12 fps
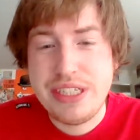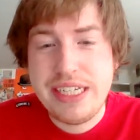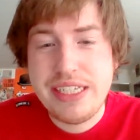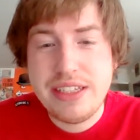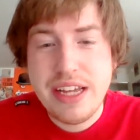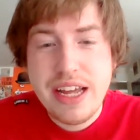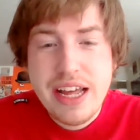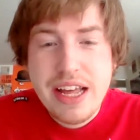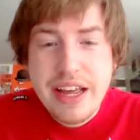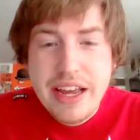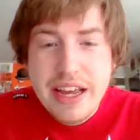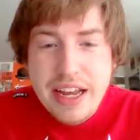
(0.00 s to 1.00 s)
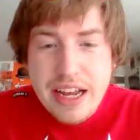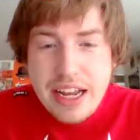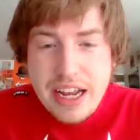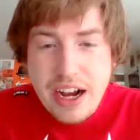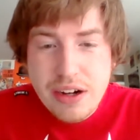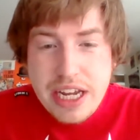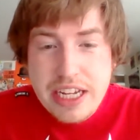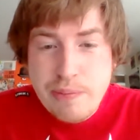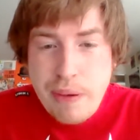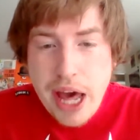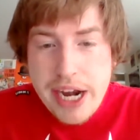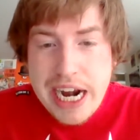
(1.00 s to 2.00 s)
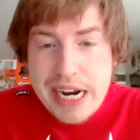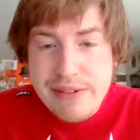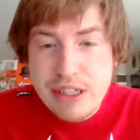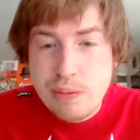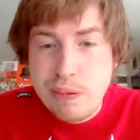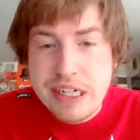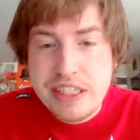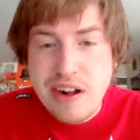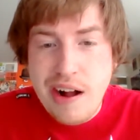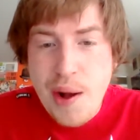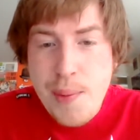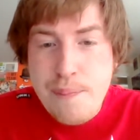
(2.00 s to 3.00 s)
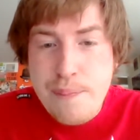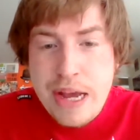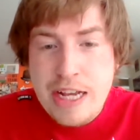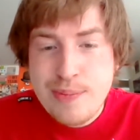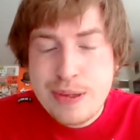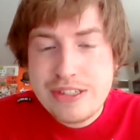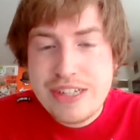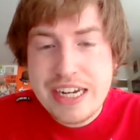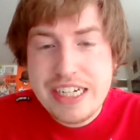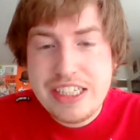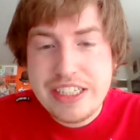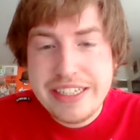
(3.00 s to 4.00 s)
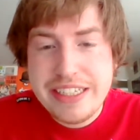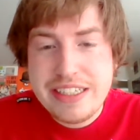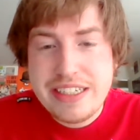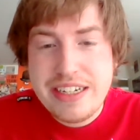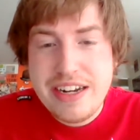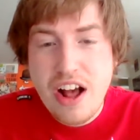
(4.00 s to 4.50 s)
His batting average, but his on base percentage is